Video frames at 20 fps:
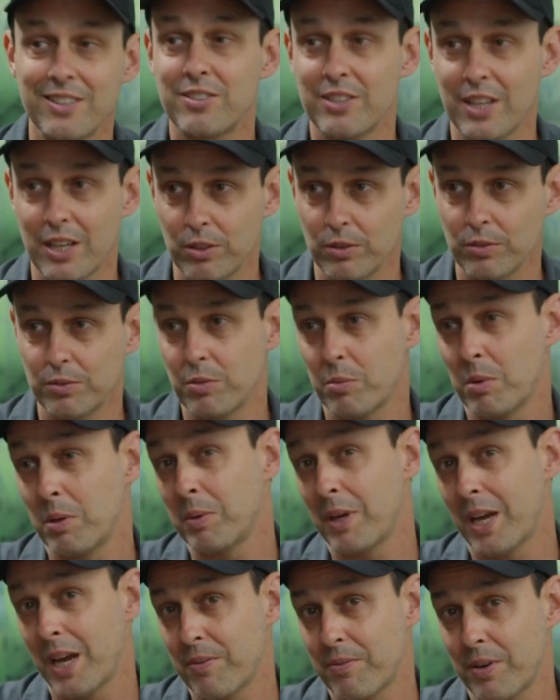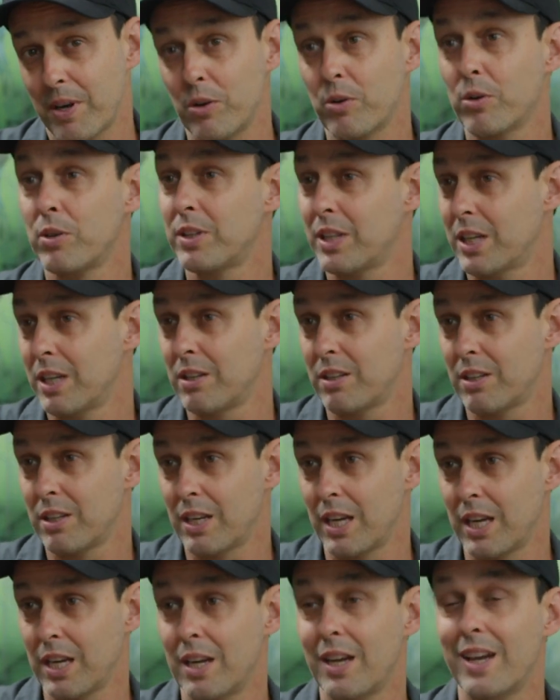it settle for maybe a half hour at the end of the
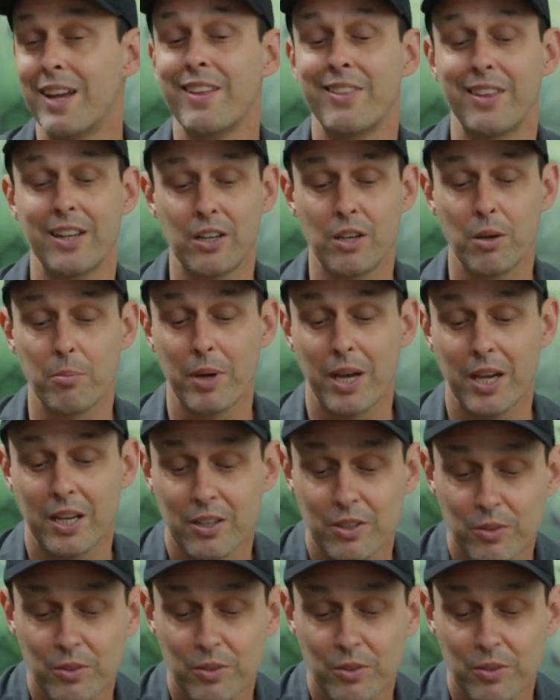day. Then come back,